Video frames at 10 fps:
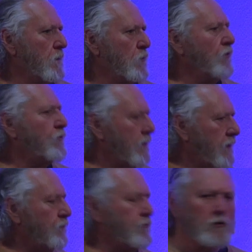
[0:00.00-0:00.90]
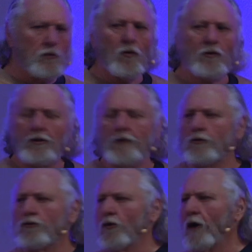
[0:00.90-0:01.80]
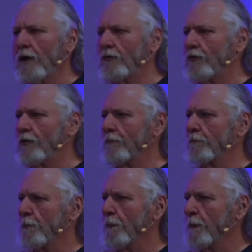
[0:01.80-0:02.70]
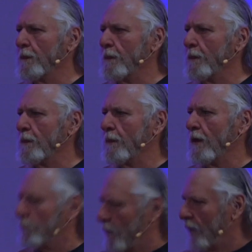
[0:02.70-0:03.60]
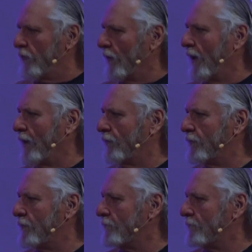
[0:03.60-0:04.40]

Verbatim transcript: with the gift of the Lord Jesus Christ upon your life?